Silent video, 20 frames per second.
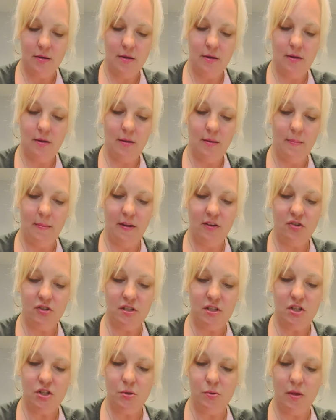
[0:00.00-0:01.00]
let me
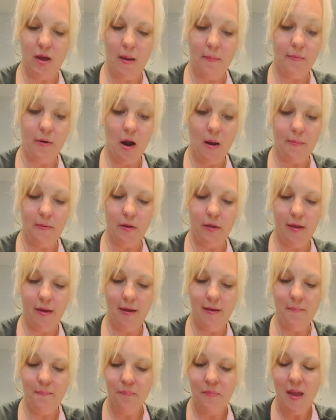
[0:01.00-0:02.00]
just do that
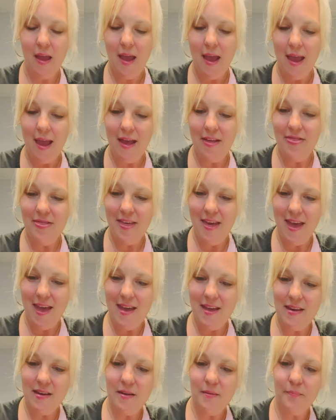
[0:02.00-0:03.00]
properly. And
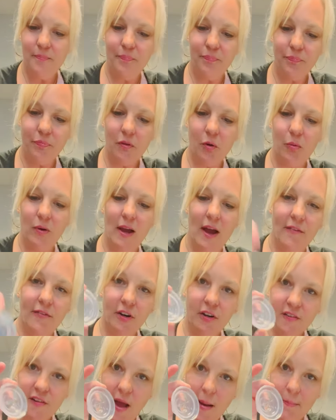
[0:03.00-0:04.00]
then we have
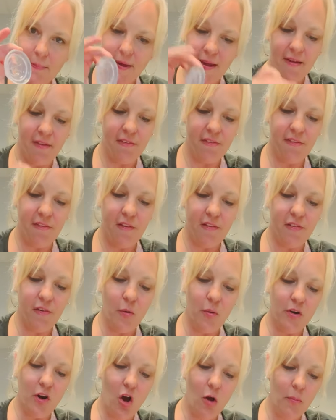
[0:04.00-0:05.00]
our top piece.
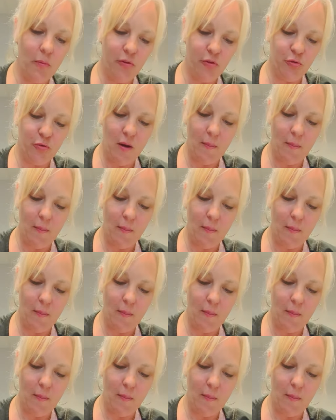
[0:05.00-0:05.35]
So it almost